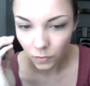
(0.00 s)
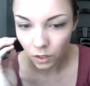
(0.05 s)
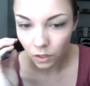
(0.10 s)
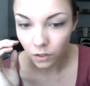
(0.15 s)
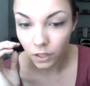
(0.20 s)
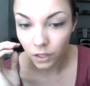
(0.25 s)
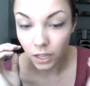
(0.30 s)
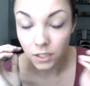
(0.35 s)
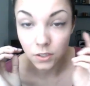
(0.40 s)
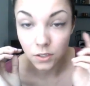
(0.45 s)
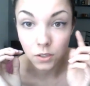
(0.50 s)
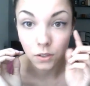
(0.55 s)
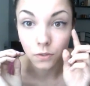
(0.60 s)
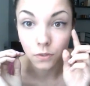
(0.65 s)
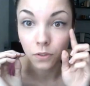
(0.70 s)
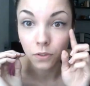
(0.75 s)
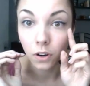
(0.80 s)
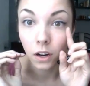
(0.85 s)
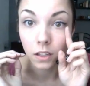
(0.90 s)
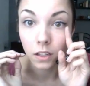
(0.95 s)
Okay, so
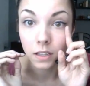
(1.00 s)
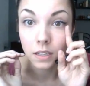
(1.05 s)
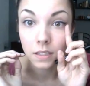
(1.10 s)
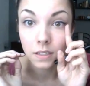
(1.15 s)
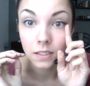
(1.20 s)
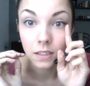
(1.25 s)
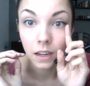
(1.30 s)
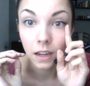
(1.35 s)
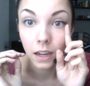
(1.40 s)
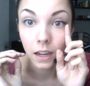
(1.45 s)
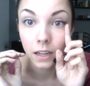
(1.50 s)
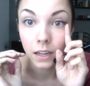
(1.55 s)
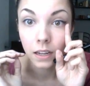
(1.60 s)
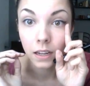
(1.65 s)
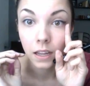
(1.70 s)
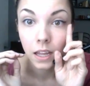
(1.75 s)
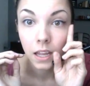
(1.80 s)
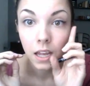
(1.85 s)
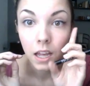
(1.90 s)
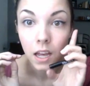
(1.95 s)
for on this side,
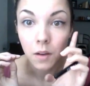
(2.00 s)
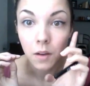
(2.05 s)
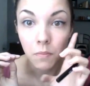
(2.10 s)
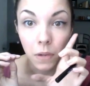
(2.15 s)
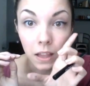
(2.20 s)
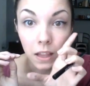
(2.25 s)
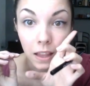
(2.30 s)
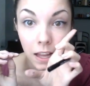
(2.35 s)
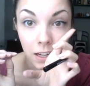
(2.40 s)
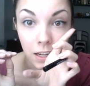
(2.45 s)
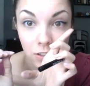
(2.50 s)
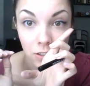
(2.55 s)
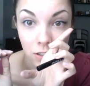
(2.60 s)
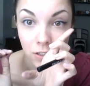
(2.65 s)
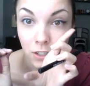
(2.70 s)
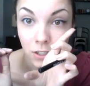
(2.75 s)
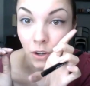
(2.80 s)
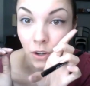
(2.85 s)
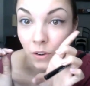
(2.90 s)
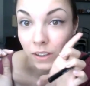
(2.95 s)
my lash
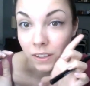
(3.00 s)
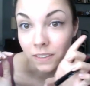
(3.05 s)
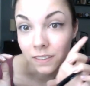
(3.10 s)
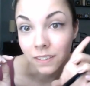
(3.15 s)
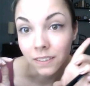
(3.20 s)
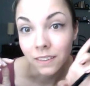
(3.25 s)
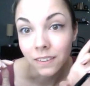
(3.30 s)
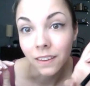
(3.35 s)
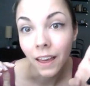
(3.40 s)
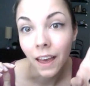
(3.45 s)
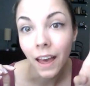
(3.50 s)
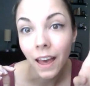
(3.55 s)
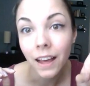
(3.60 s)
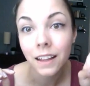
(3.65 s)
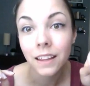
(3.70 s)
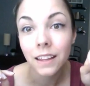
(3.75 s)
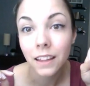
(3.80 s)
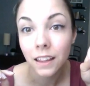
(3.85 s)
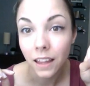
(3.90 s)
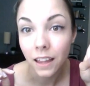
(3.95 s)
doesn't go
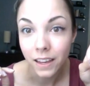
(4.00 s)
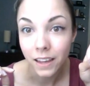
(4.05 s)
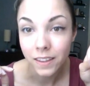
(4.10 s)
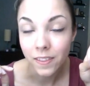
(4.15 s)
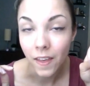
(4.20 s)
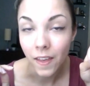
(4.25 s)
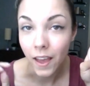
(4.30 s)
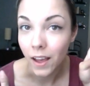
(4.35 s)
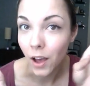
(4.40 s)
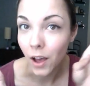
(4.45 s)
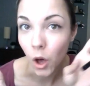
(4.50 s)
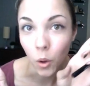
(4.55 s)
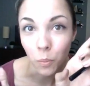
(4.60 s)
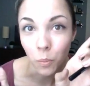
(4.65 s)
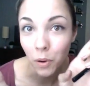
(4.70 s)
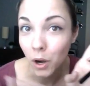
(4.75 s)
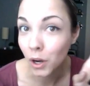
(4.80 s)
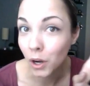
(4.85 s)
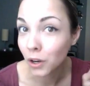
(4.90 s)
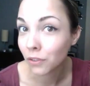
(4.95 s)
exactly like that, all
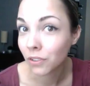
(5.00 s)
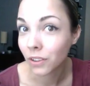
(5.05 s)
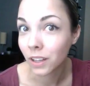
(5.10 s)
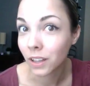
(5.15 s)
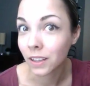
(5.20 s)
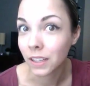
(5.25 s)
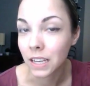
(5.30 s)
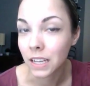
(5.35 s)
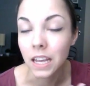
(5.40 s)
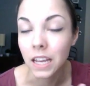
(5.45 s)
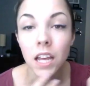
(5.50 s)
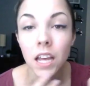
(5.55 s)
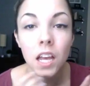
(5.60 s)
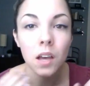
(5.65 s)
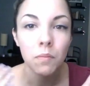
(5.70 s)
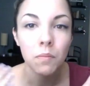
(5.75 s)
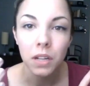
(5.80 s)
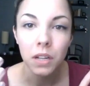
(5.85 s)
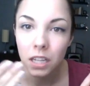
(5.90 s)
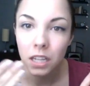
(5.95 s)
perfectly,
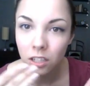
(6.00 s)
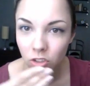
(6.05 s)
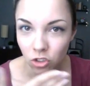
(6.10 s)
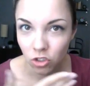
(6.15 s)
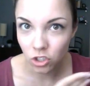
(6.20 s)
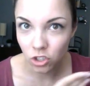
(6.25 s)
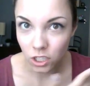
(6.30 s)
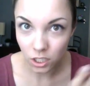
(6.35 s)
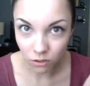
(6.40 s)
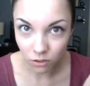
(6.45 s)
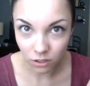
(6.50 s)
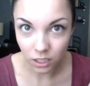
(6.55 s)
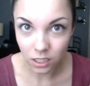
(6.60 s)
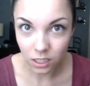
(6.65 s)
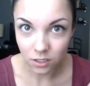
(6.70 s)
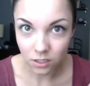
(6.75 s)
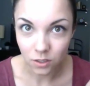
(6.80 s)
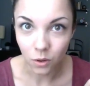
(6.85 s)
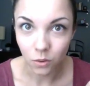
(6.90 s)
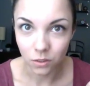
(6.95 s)
but it
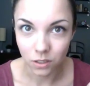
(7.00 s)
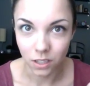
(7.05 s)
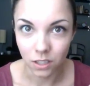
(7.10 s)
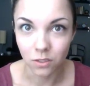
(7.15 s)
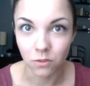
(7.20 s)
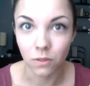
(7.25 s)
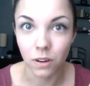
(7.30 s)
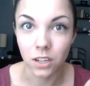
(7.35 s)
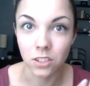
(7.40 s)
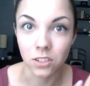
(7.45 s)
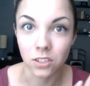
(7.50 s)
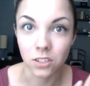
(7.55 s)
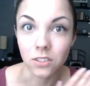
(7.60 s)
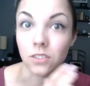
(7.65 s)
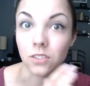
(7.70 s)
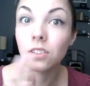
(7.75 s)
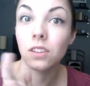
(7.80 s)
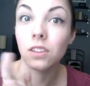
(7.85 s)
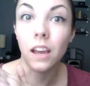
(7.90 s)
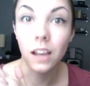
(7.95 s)
generally is going that direction,
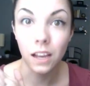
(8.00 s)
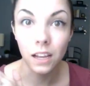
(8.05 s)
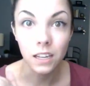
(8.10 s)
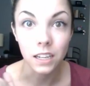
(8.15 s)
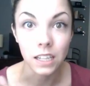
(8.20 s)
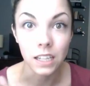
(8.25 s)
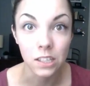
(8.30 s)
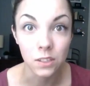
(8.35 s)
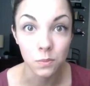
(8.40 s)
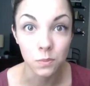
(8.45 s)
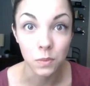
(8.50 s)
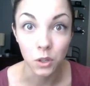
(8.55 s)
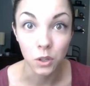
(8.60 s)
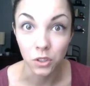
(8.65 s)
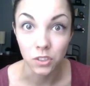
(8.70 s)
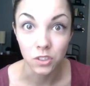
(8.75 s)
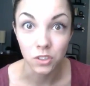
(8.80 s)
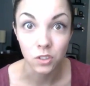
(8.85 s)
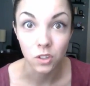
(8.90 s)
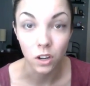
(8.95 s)
so that kind of gives me a
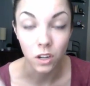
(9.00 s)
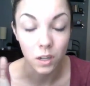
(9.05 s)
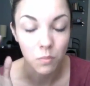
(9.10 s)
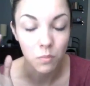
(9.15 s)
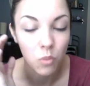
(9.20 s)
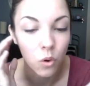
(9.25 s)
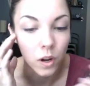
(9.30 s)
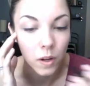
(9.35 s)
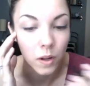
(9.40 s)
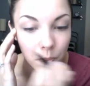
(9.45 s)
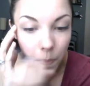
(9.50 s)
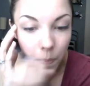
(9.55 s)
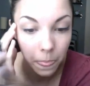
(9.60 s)
good starting point.